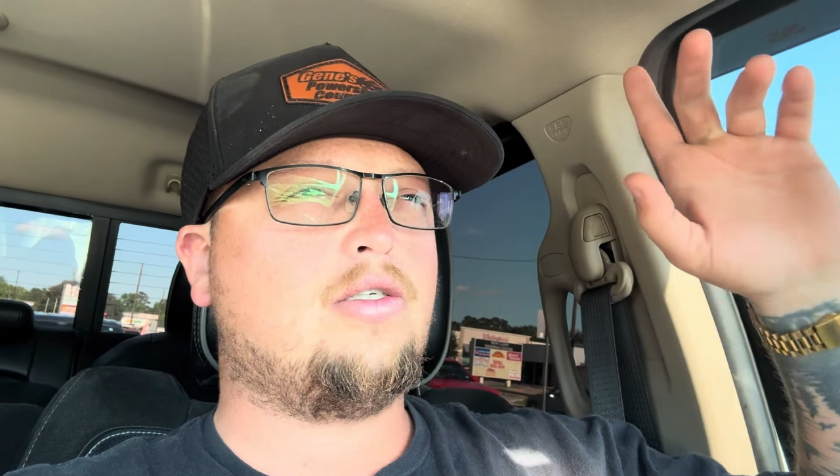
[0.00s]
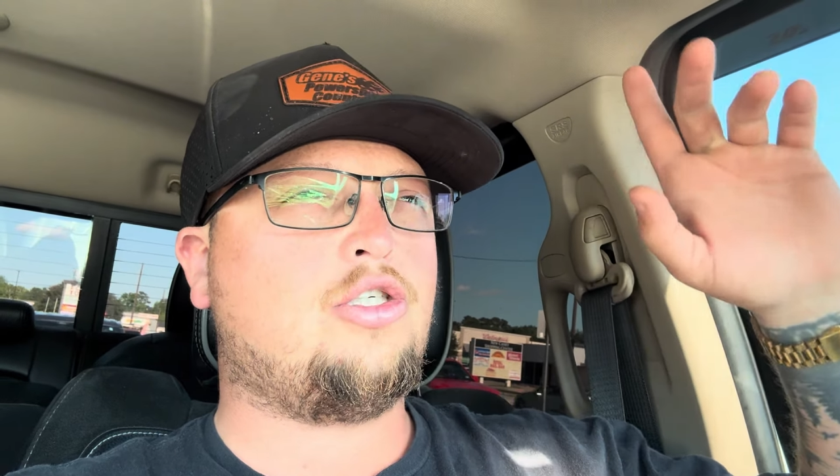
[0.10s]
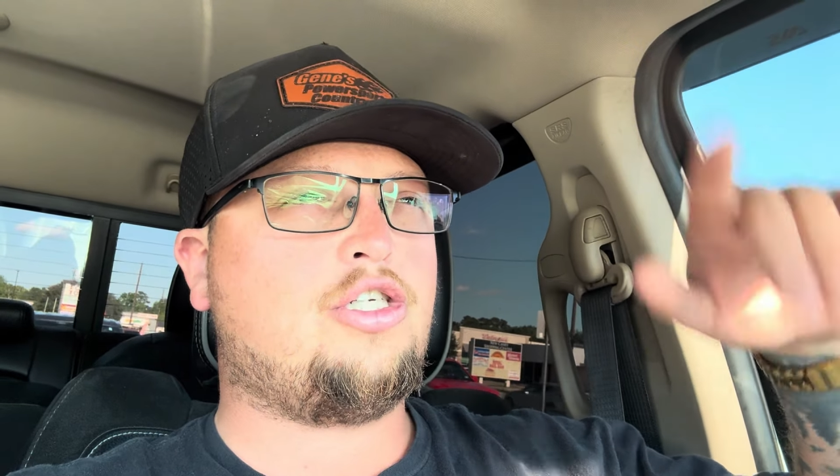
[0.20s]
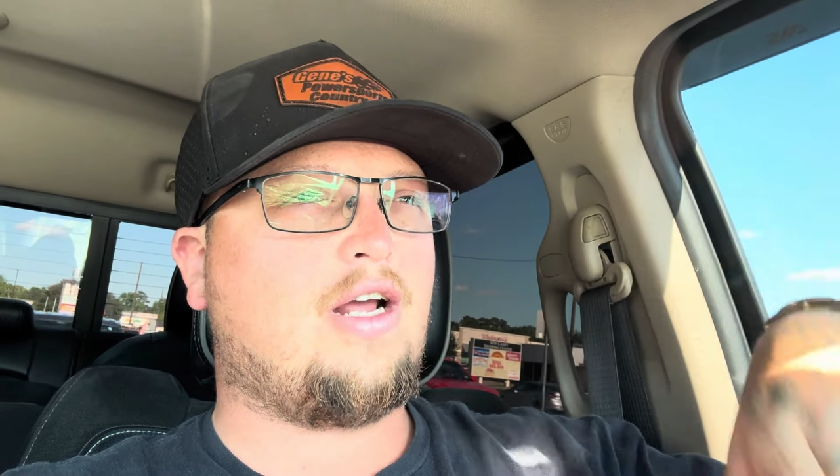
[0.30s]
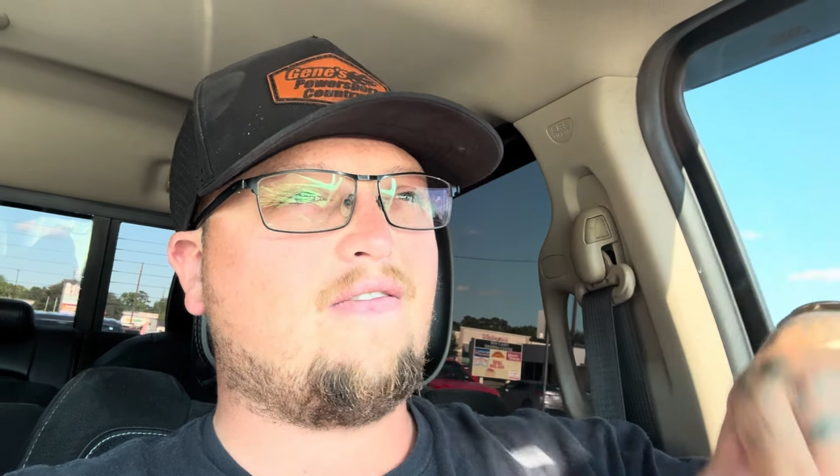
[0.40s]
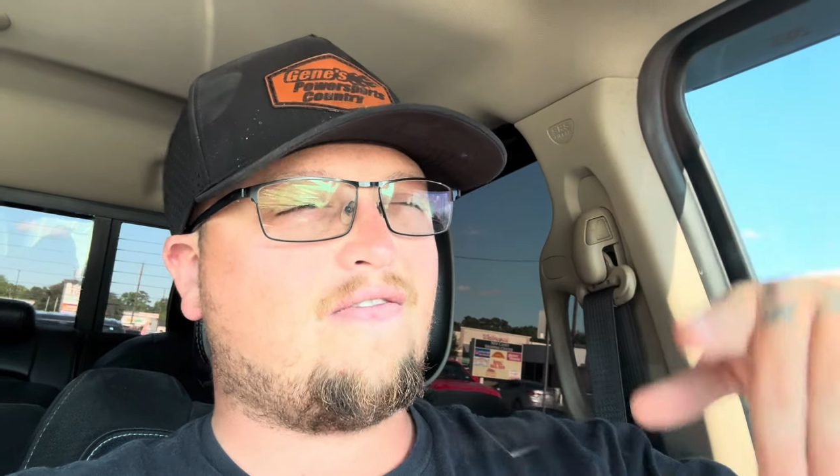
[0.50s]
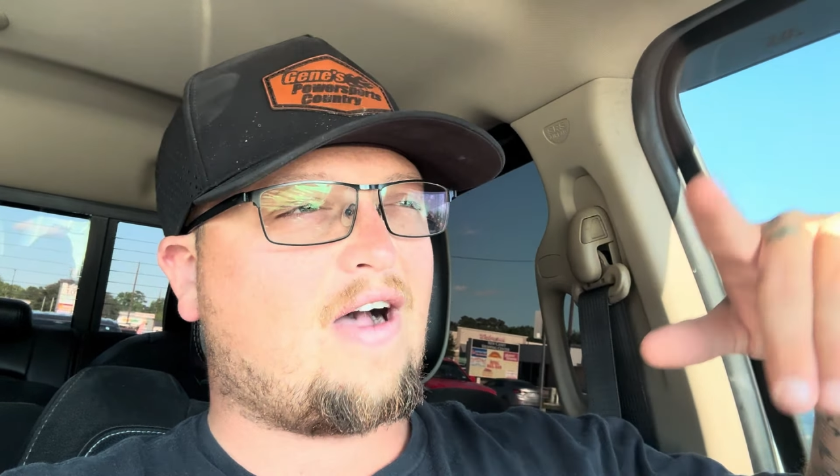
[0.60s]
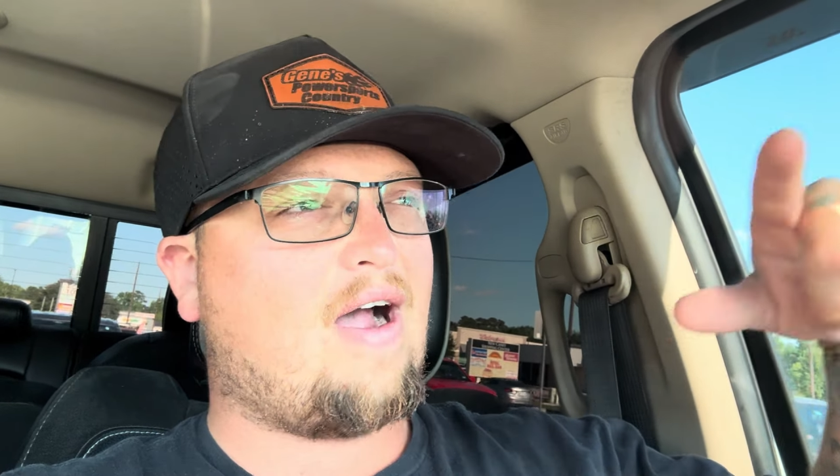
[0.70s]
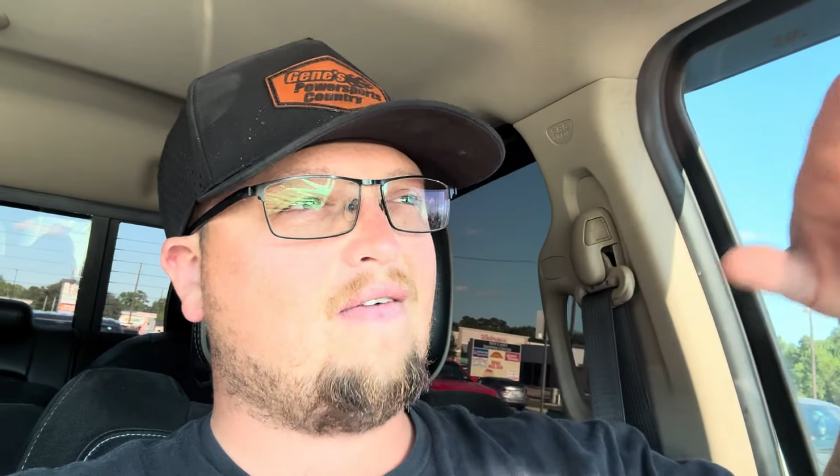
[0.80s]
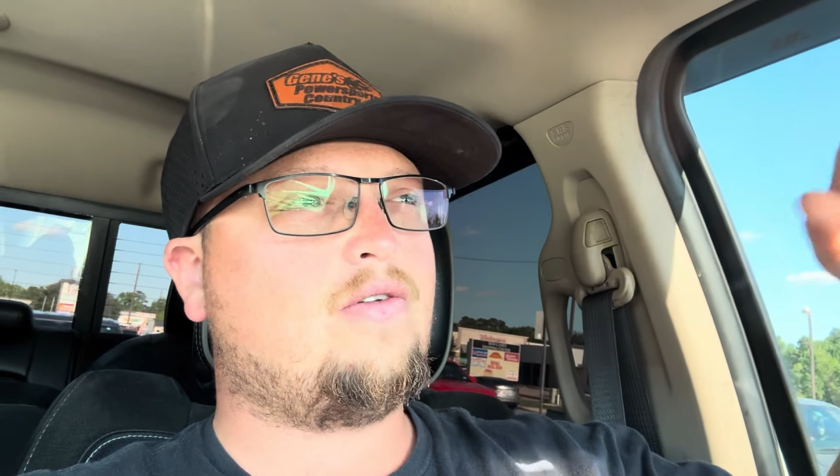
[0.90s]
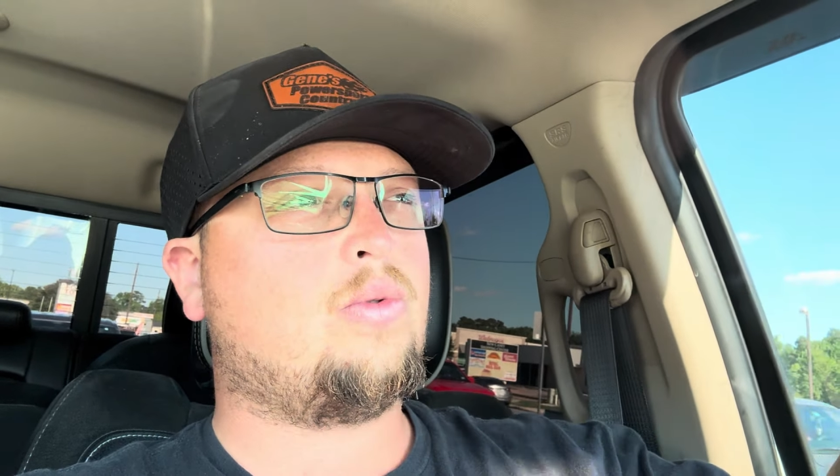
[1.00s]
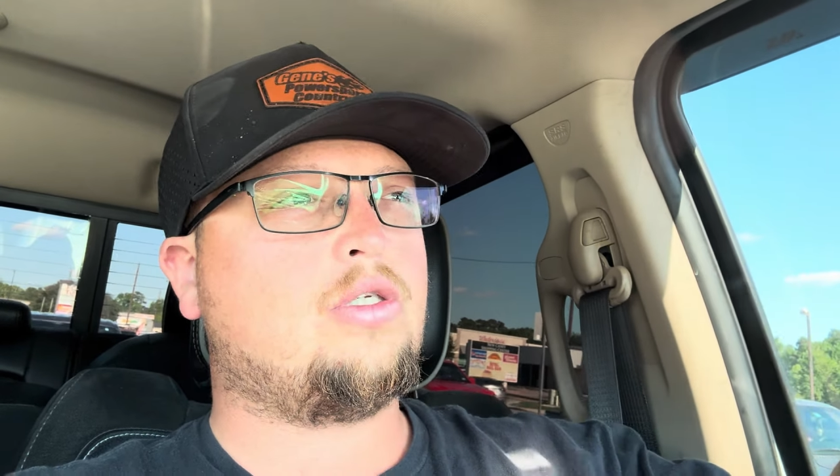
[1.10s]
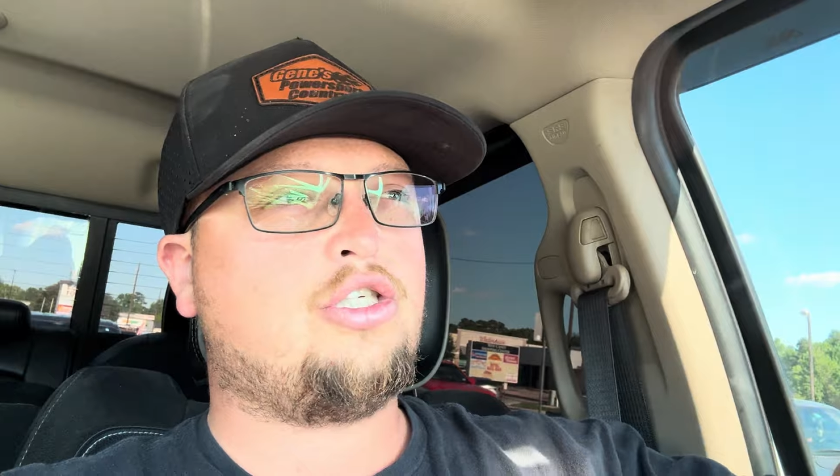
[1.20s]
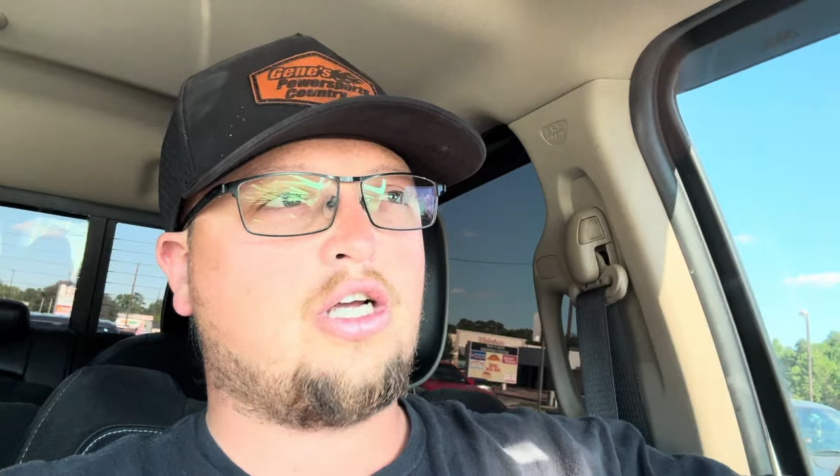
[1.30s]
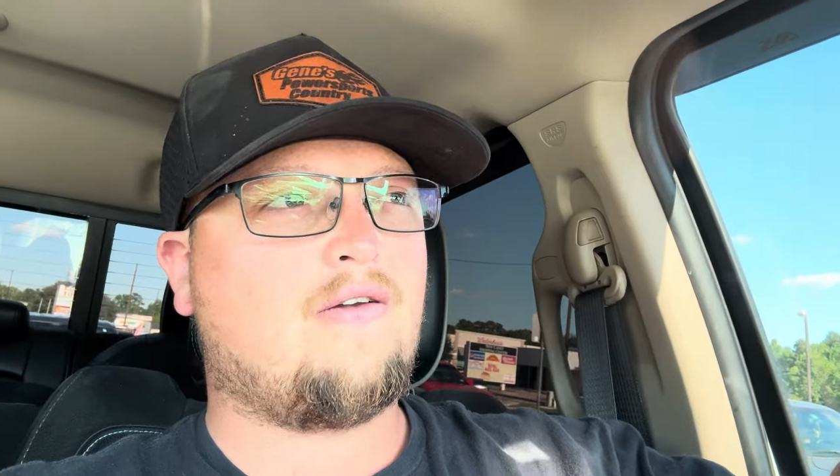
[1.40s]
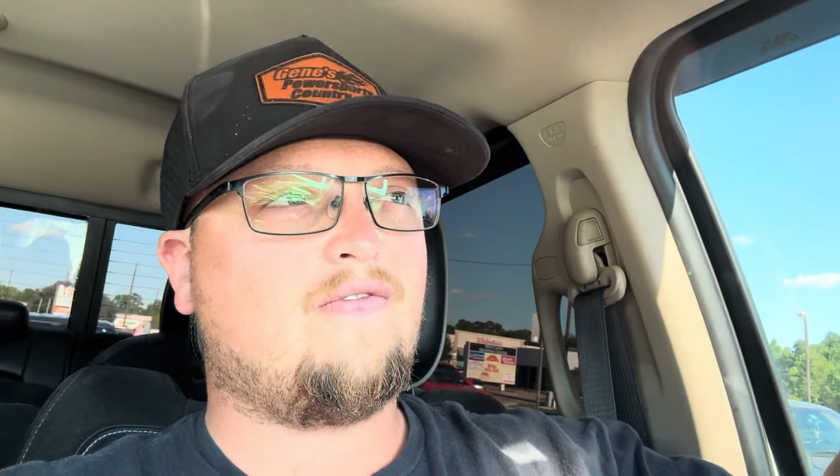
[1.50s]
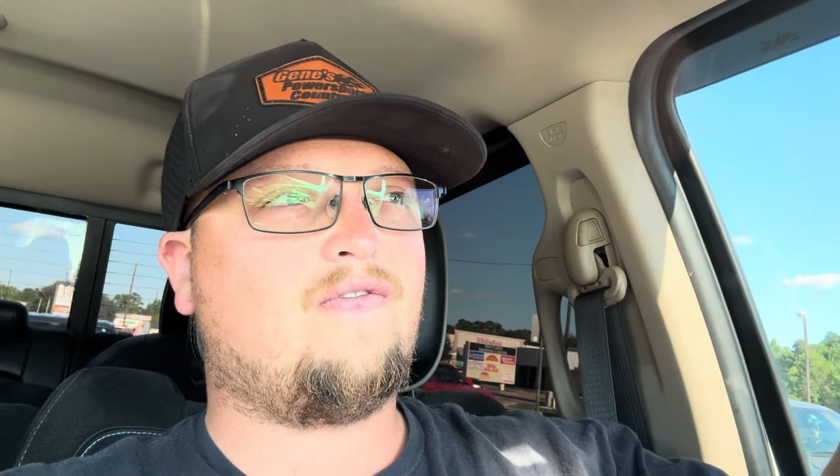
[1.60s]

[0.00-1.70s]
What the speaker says: Gen 5 to a Gen